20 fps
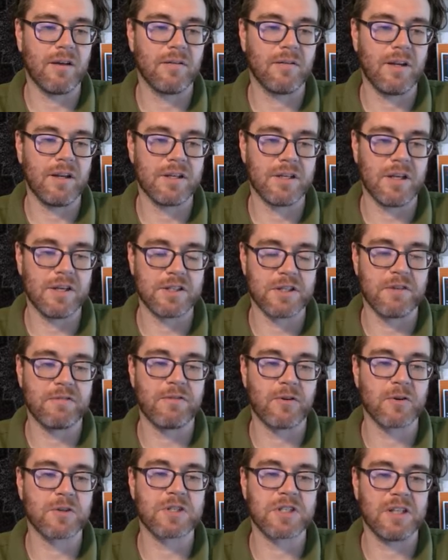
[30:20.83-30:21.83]
Is the
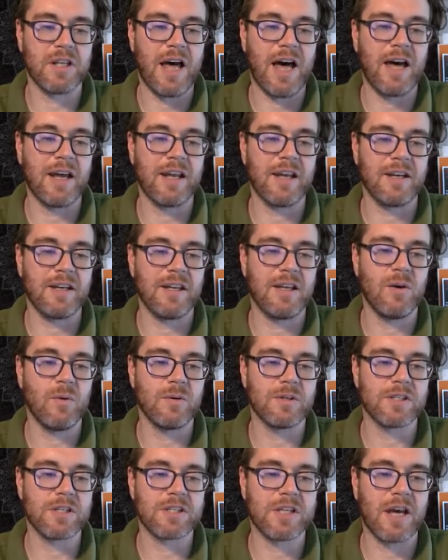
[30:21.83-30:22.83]
first slot, and he
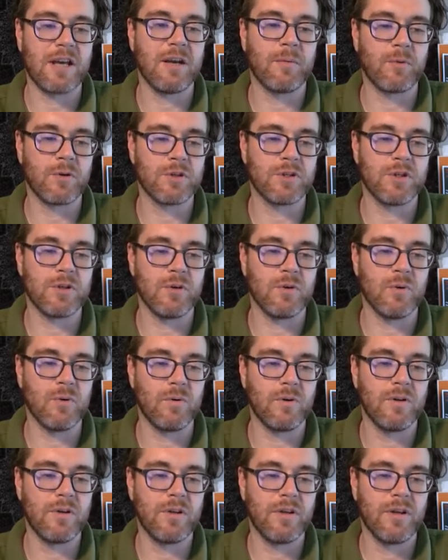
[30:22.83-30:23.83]
was assigned number
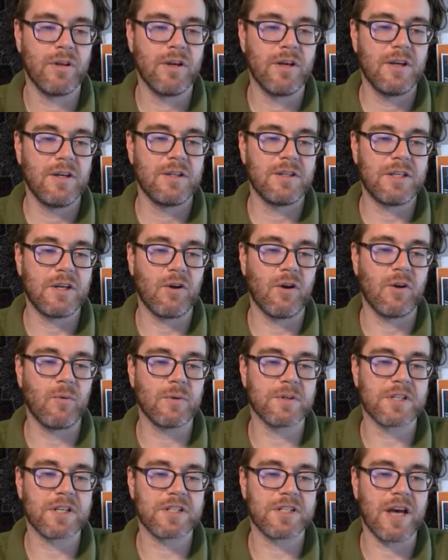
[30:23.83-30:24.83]
2. Tyrion
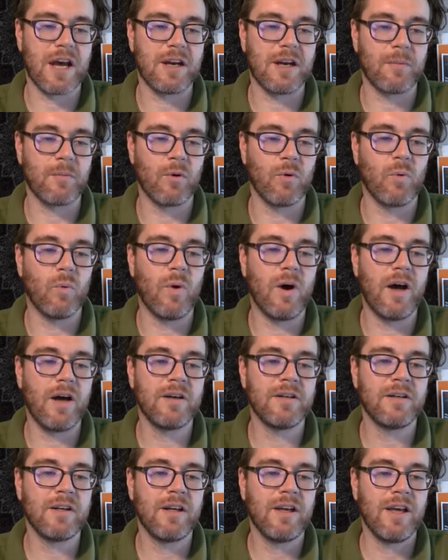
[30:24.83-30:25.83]
was assigned number
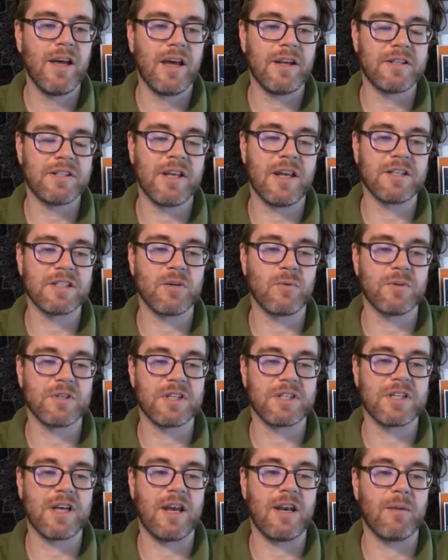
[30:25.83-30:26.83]
1, and Sansa was
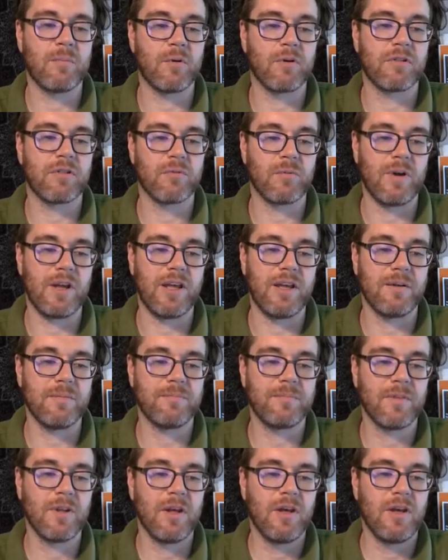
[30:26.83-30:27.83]
assigned number 3.
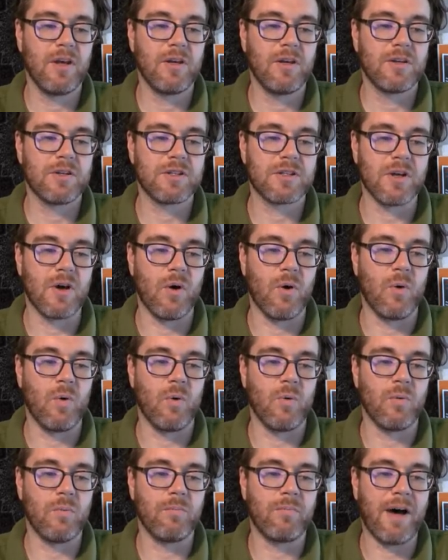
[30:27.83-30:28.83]

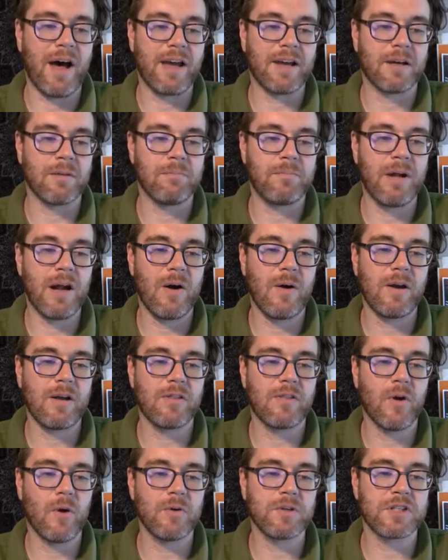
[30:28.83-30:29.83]
So by comparing
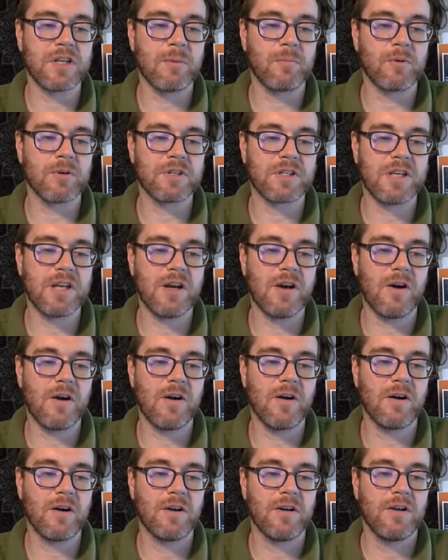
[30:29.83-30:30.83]
those numbers
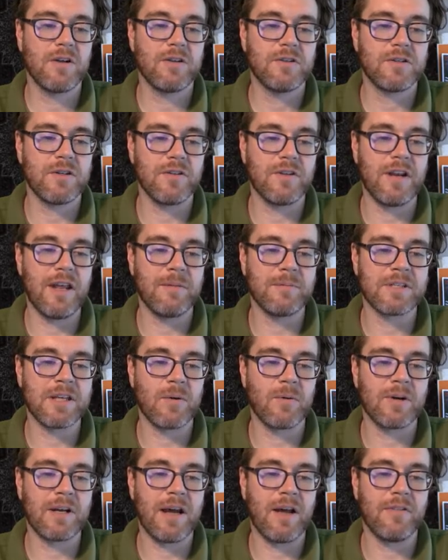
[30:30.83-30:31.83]
here to the names that
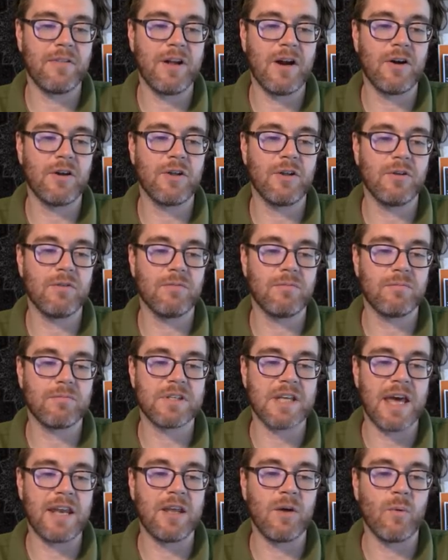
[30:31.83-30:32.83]
were down there,
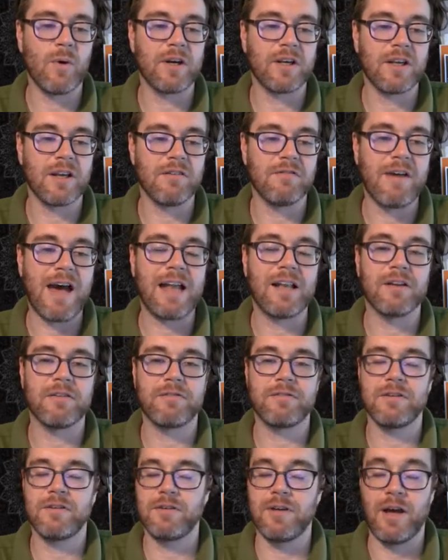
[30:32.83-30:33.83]
anyone can
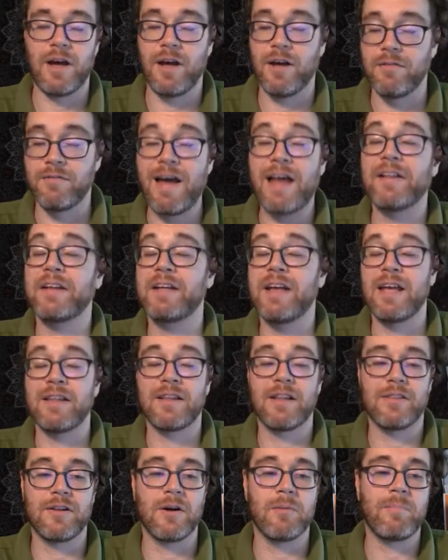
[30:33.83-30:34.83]
validate
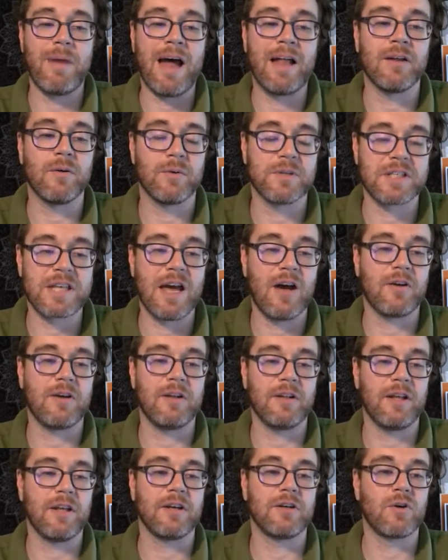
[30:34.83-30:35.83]
that their ballot was
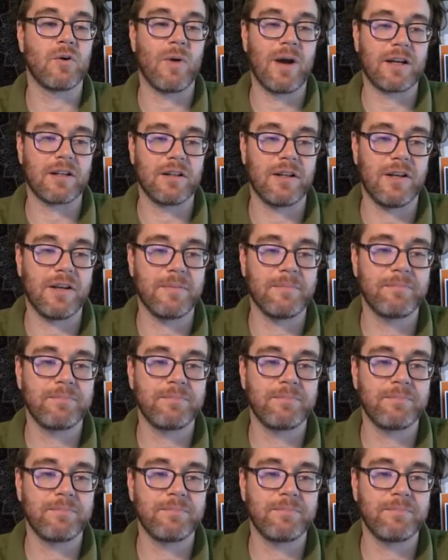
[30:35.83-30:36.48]
calculated correctly.